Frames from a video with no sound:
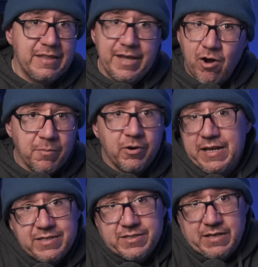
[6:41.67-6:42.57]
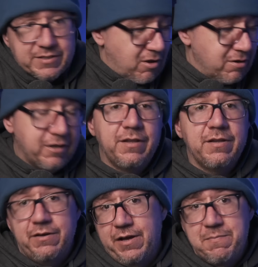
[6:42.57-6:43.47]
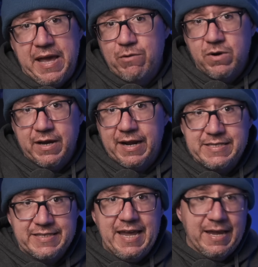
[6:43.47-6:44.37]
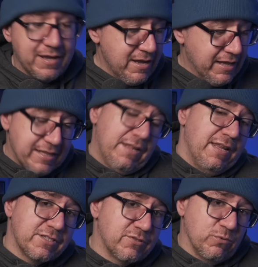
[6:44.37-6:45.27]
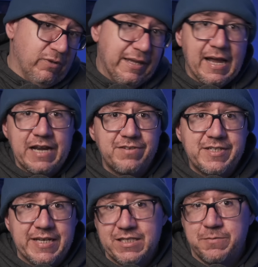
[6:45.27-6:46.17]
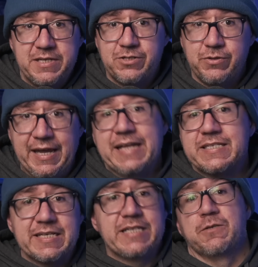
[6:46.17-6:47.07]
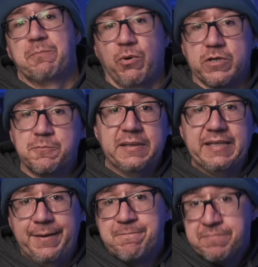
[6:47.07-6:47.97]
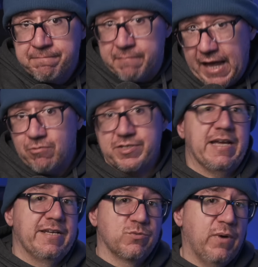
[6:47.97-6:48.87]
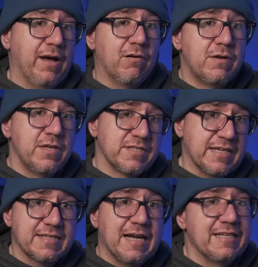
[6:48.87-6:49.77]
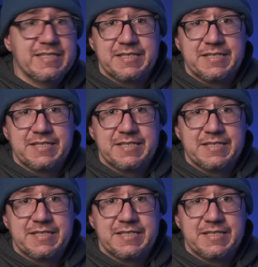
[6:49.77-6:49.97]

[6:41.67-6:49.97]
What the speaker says: the Armory, it's all good in the hood, man. What can I say? And then it's really kind of a testament to the inside supports, but the outside as well. See, it's got this